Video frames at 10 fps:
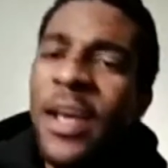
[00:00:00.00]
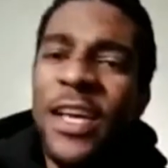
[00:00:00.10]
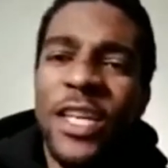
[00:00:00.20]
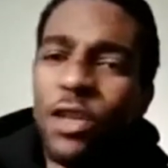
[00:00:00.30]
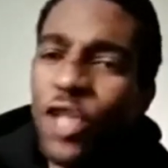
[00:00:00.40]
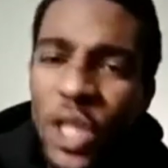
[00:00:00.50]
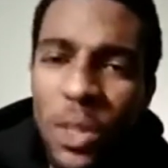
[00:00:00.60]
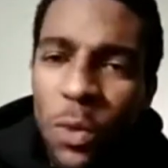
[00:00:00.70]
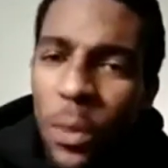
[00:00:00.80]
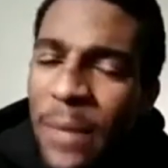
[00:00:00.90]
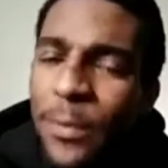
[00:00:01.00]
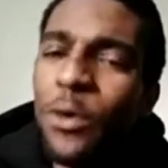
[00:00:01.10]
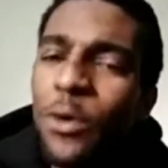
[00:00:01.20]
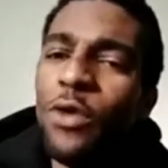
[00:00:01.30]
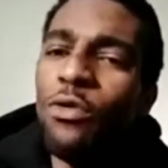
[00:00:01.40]
you're chilling with people
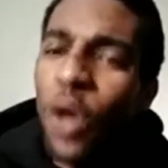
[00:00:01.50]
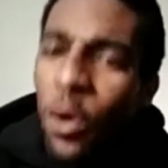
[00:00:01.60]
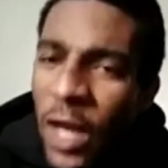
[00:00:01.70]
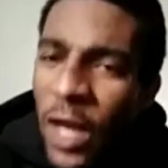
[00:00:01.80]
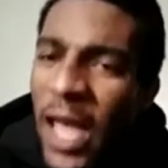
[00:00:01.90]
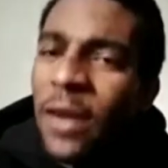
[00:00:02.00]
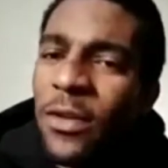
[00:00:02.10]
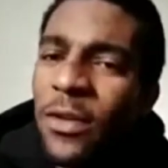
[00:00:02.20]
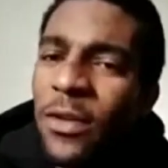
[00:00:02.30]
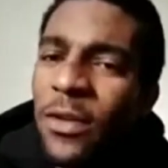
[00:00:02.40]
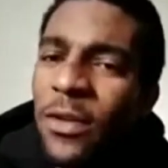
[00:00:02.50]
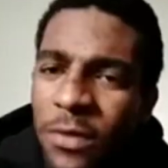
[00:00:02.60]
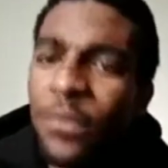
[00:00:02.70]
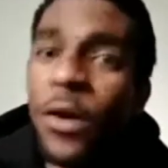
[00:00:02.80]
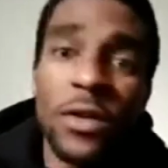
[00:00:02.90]
who can handle
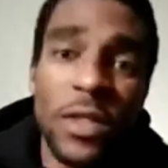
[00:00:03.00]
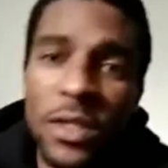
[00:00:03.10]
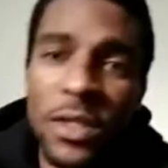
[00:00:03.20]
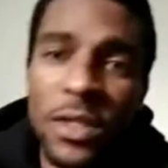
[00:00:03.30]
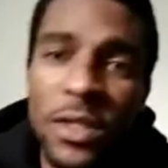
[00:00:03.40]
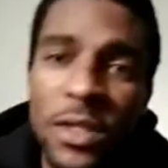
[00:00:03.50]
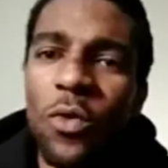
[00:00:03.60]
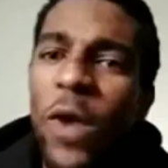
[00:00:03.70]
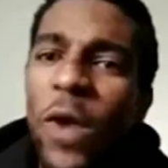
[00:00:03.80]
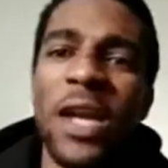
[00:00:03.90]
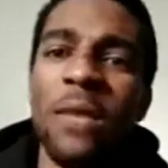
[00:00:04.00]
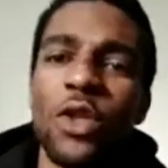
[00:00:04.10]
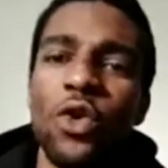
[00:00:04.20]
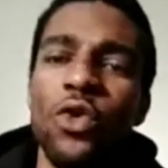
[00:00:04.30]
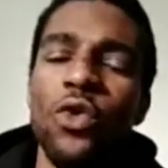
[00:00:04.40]
themselves, versus
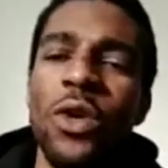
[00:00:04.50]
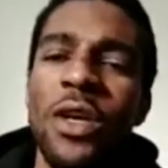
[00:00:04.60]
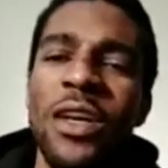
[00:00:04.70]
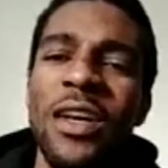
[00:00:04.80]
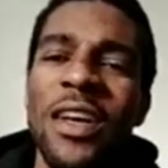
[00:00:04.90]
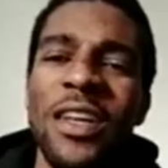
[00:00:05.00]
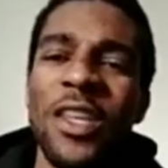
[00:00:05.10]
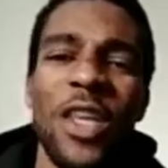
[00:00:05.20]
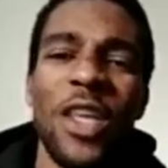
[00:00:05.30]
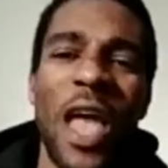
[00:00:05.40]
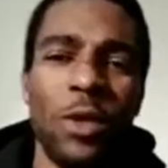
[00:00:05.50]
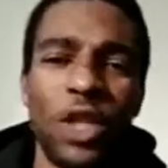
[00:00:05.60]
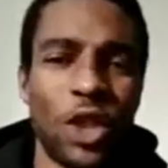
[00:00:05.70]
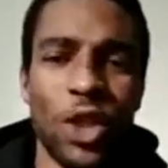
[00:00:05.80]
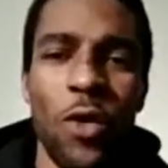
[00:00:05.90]
randoms who everyone's
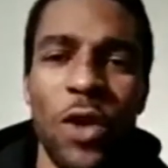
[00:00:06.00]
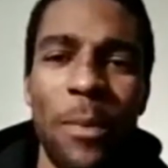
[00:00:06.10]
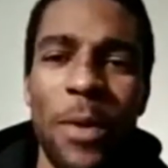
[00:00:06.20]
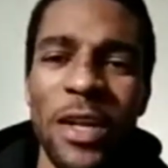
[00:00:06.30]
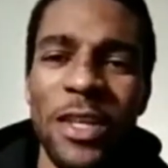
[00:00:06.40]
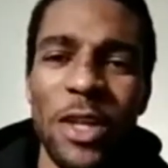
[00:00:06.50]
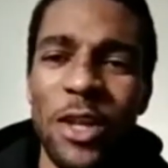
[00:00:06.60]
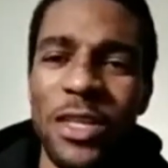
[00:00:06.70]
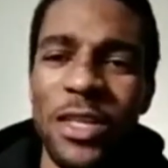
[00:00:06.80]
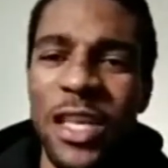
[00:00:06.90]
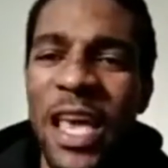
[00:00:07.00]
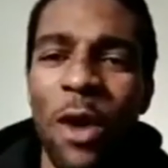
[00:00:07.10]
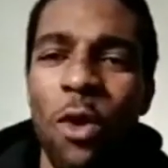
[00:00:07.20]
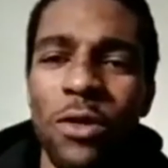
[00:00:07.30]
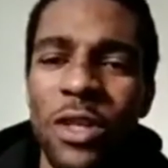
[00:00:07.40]
just throwing up on each other because they
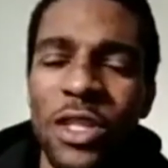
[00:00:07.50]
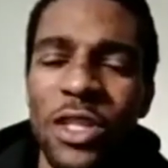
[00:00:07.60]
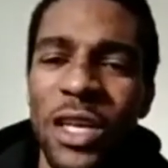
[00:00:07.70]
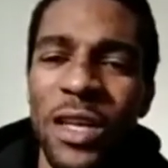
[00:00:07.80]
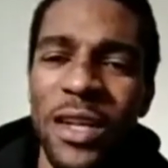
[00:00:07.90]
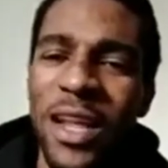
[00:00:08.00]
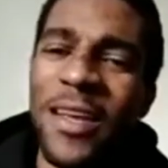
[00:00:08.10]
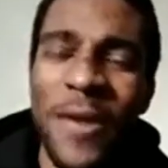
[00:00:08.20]
can't hold their shit. Like,